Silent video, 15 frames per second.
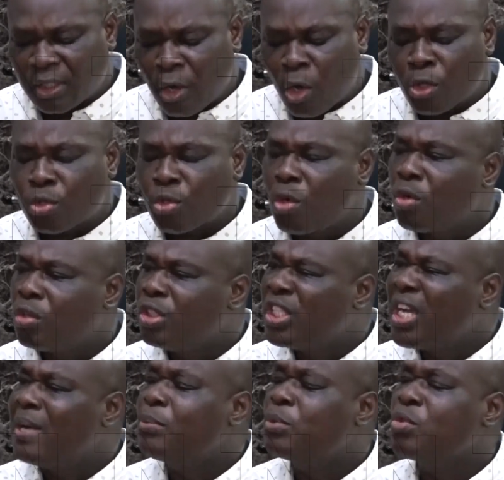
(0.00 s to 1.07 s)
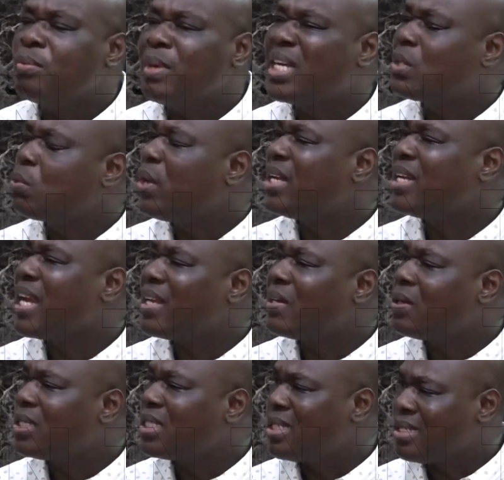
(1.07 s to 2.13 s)
Also, yam tubers, when they are
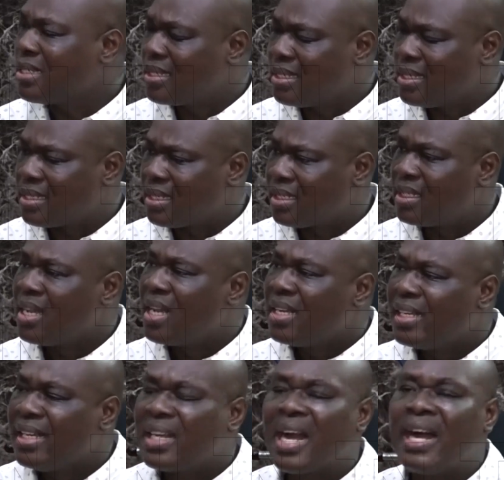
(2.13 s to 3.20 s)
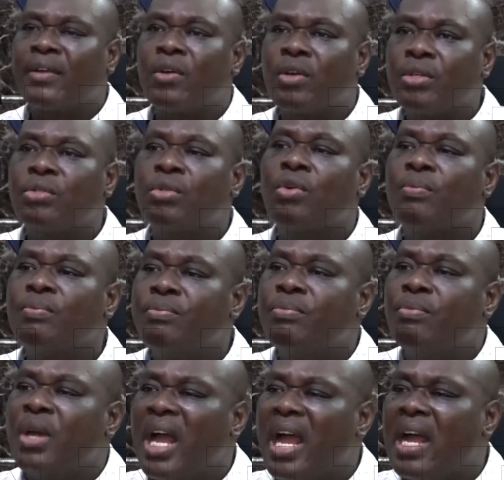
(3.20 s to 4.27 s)
not in season, they can also
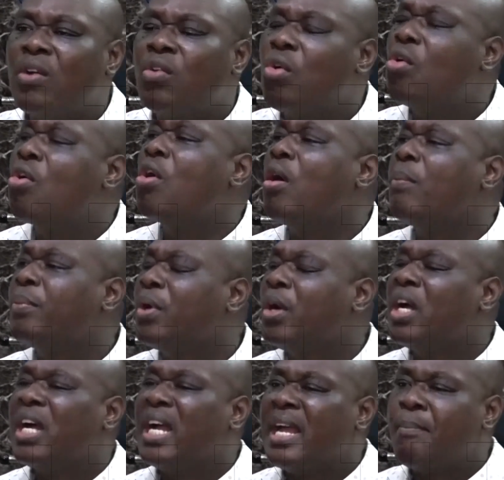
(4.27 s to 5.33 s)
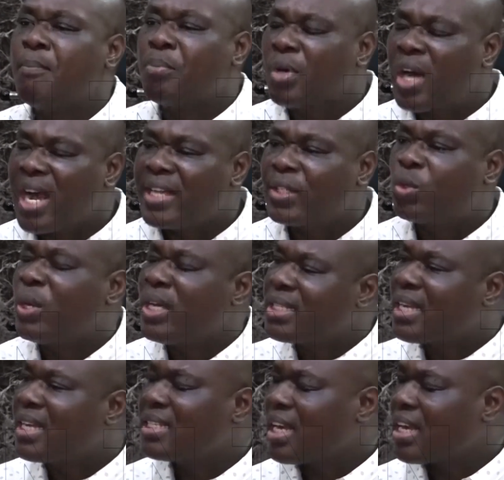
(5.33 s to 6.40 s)
go up in price to a
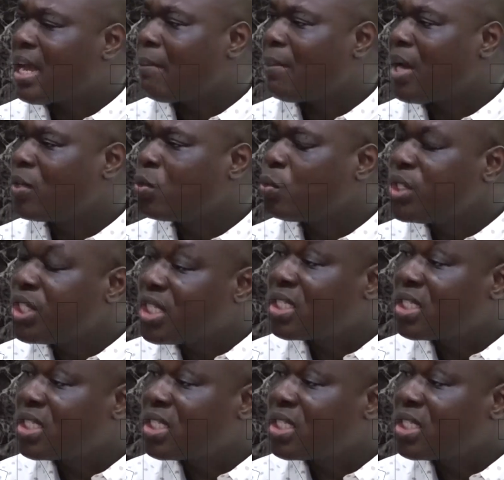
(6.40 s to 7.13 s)
certain amount, which